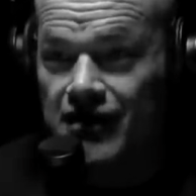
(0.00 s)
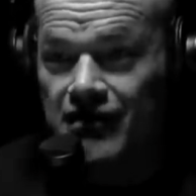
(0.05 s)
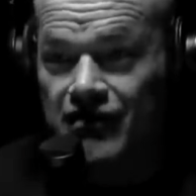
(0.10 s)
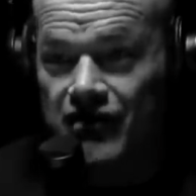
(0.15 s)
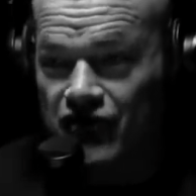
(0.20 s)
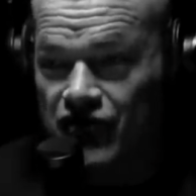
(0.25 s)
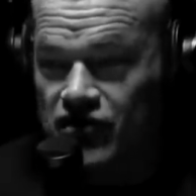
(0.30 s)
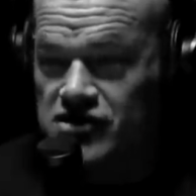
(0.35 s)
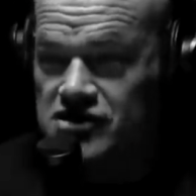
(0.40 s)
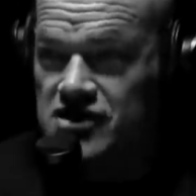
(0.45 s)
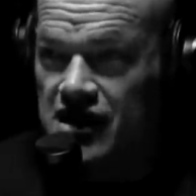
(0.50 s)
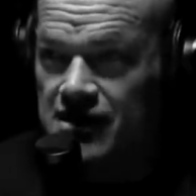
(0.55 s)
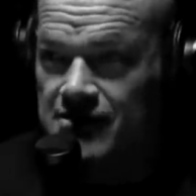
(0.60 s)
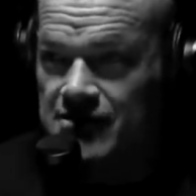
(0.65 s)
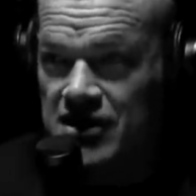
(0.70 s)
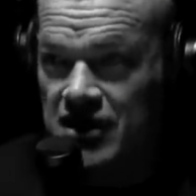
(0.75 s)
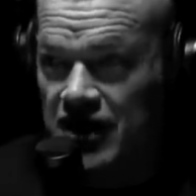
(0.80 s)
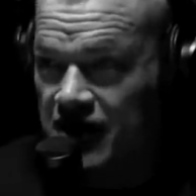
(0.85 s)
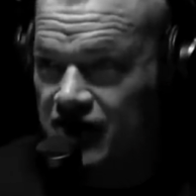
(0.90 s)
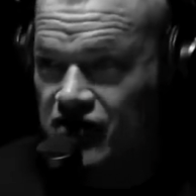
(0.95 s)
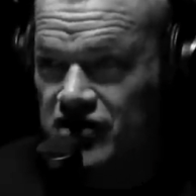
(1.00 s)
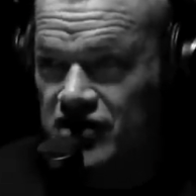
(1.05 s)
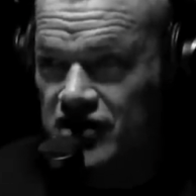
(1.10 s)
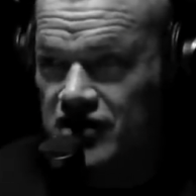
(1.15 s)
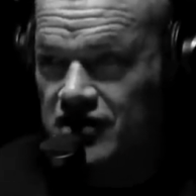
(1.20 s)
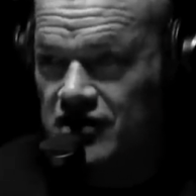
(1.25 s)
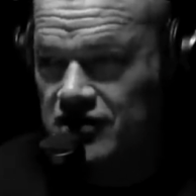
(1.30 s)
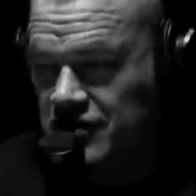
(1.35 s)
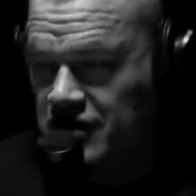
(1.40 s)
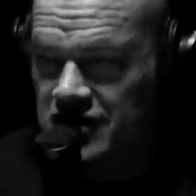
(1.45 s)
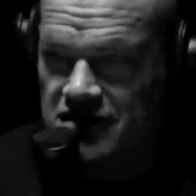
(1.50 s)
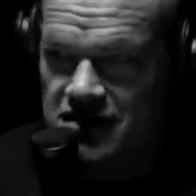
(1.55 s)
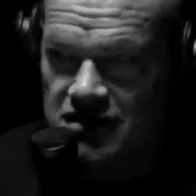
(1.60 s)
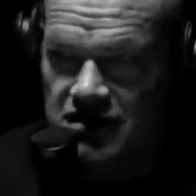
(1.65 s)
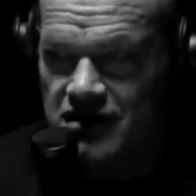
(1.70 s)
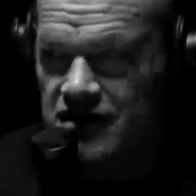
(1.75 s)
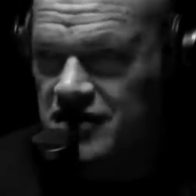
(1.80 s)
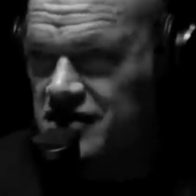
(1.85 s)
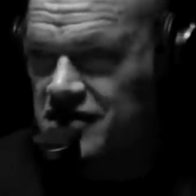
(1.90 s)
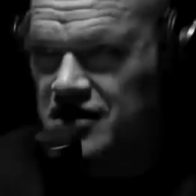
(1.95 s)
The first time he ever did it, he mm. did
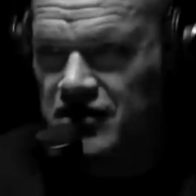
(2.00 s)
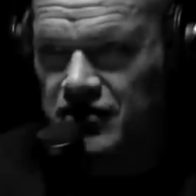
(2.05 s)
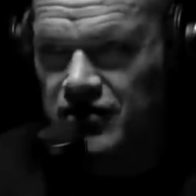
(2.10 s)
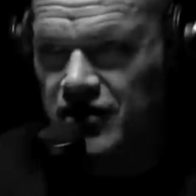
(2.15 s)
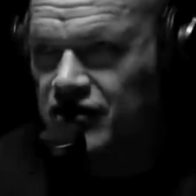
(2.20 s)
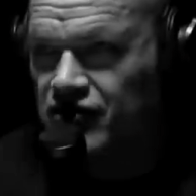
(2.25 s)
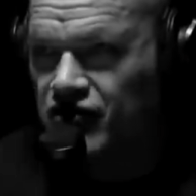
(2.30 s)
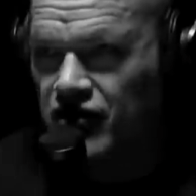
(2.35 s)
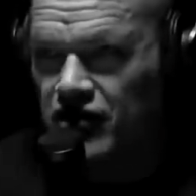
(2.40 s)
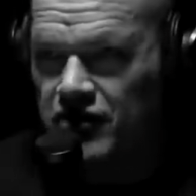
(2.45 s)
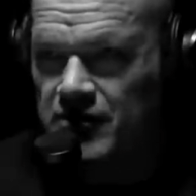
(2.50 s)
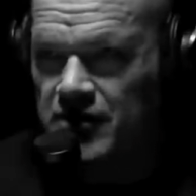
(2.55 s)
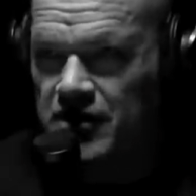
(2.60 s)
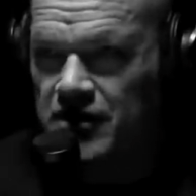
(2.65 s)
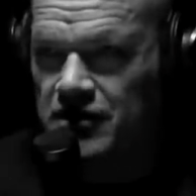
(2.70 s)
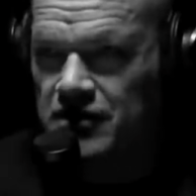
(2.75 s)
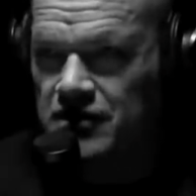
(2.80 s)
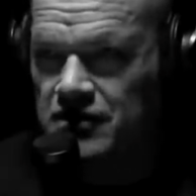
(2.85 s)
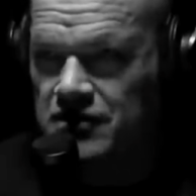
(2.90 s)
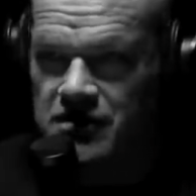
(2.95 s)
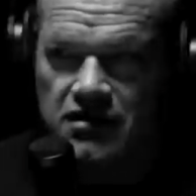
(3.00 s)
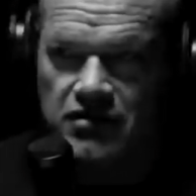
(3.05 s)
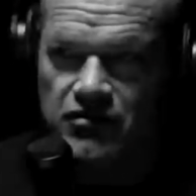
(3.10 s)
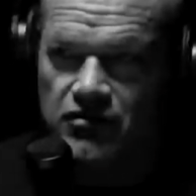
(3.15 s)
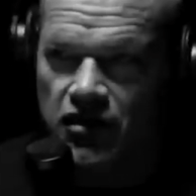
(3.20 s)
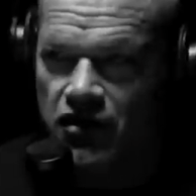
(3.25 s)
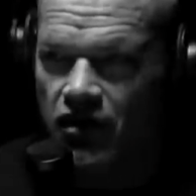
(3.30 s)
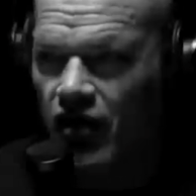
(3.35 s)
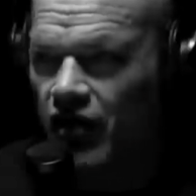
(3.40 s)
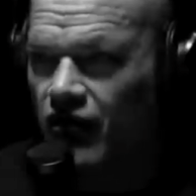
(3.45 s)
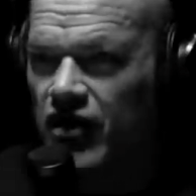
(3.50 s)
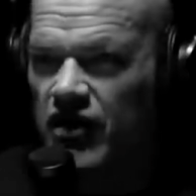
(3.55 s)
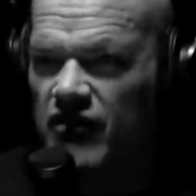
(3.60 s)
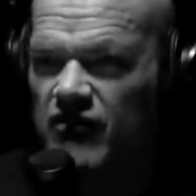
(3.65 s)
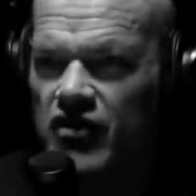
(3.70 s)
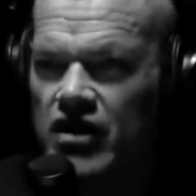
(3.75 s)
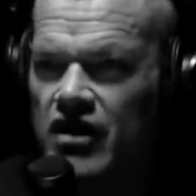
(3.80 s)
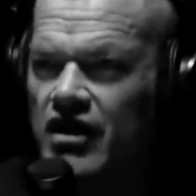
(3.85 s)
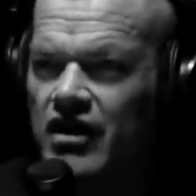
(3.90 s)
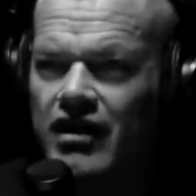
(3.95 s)
it. He did it right he in front of me. did it all
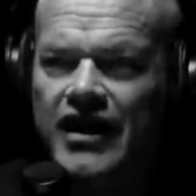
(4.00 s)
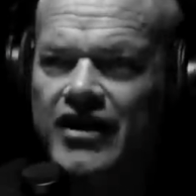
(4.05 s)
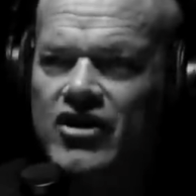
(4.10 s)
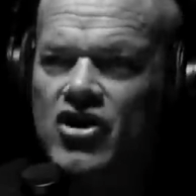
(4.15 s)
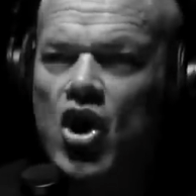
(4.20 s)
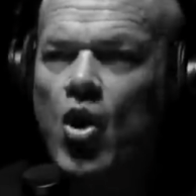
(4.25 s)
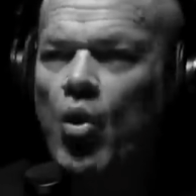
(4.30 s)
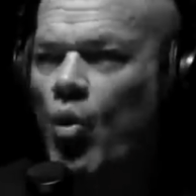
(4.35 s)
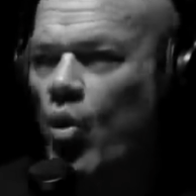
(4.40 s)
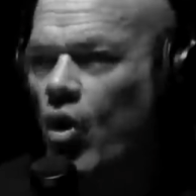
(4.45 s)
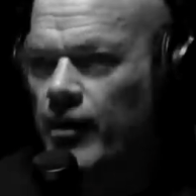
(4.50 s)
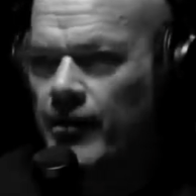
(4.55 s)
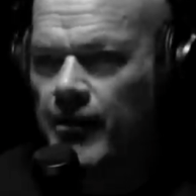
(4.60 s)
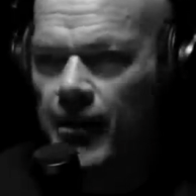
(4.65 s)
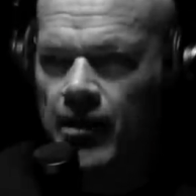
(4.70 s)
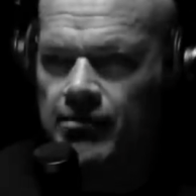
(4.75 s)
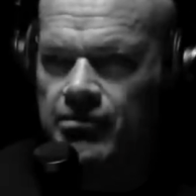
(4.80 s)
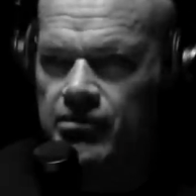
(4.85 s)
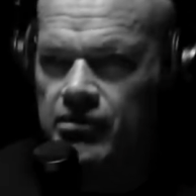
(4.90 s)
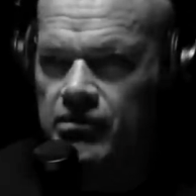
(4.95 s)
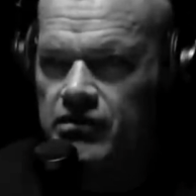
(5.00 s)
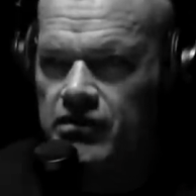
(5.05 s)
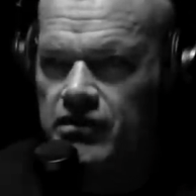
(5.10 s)
right, like no warm up.